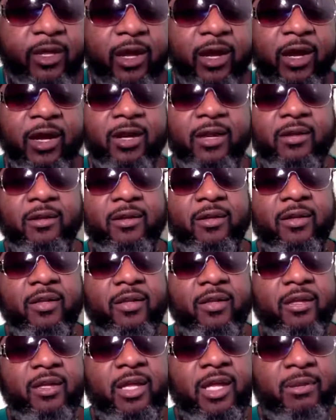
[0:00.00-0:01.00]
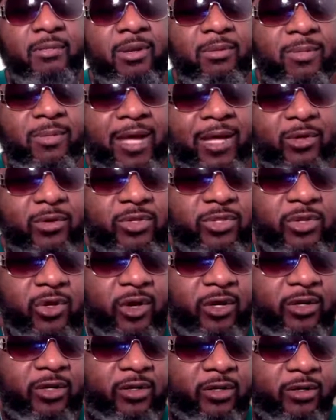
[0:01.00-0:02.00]
All right. Him and Michael
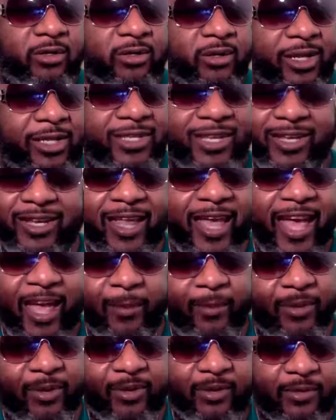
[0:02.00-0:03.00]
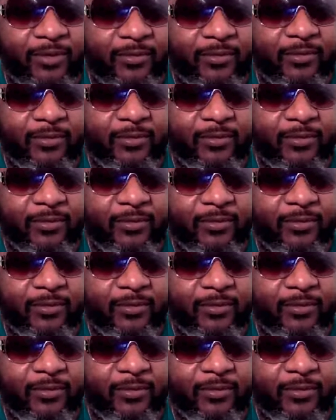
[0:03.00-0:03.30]
Jordan. It didn't happen.